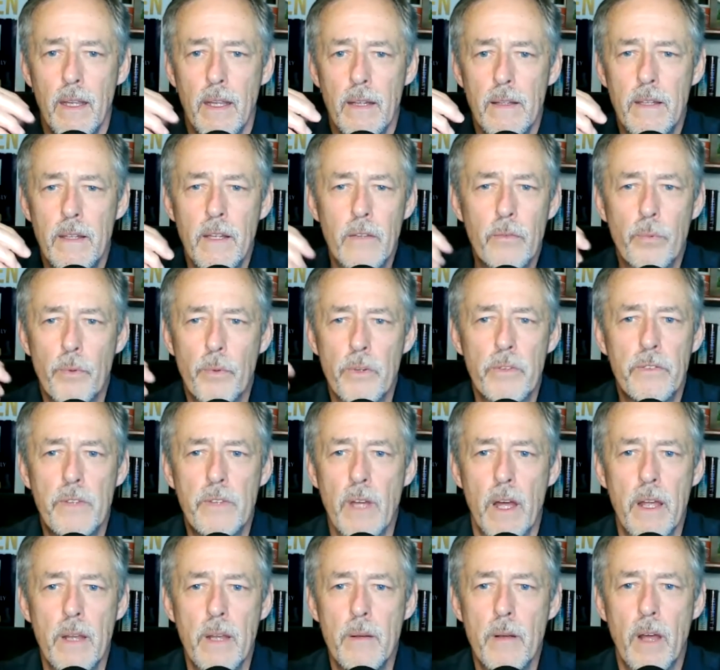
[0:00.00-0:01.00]
This was
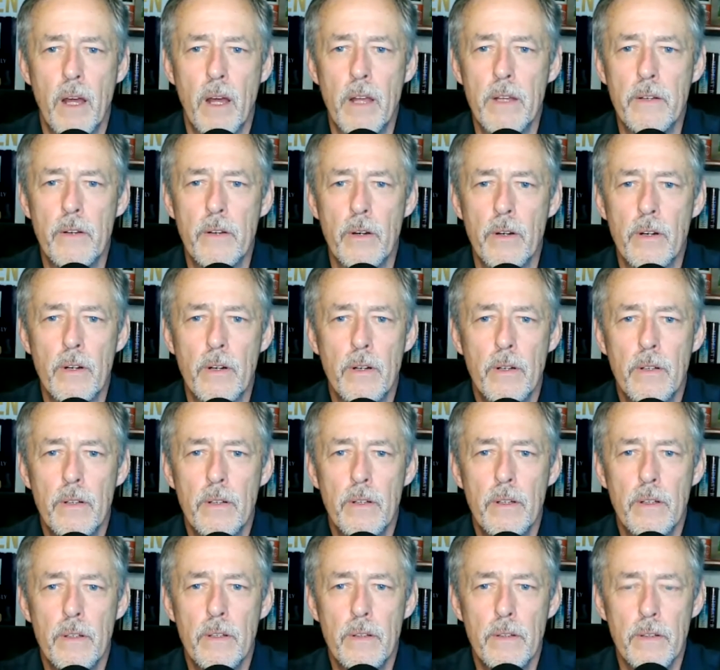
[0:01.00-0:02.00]
done under
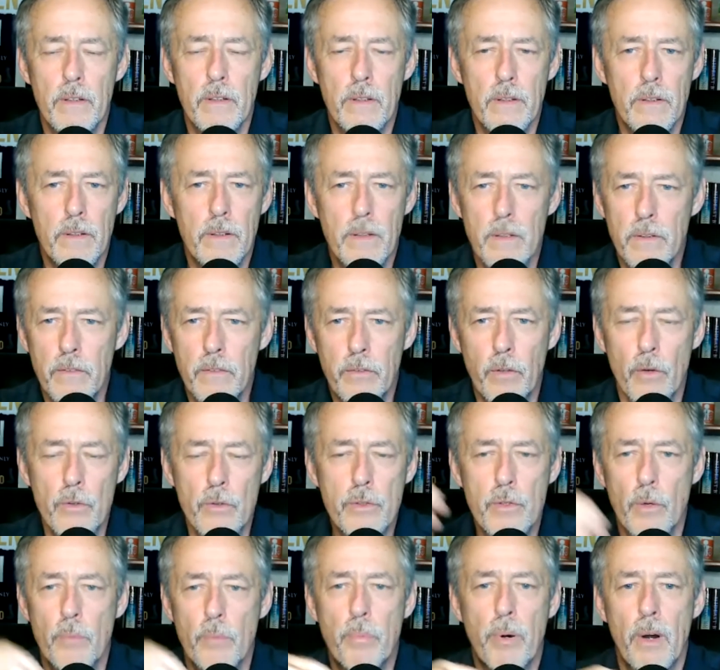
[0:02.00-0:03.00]

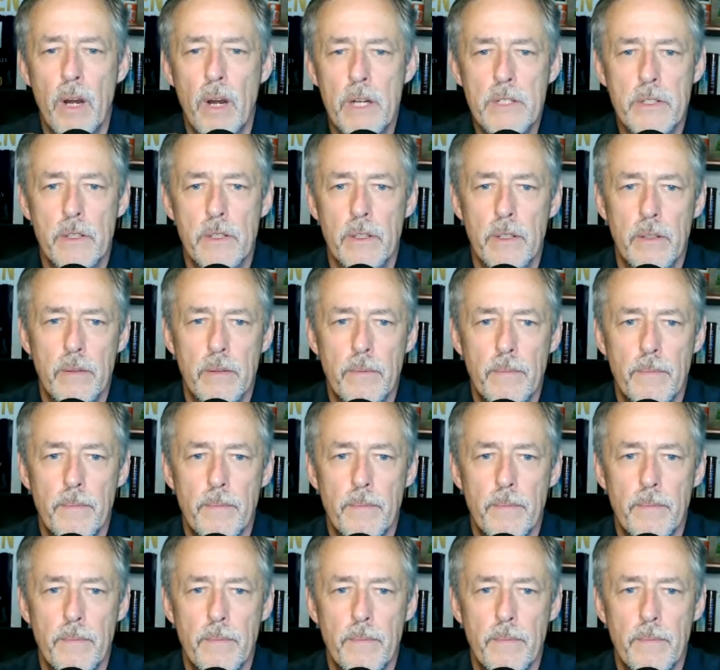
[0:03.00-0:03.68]
social pressure.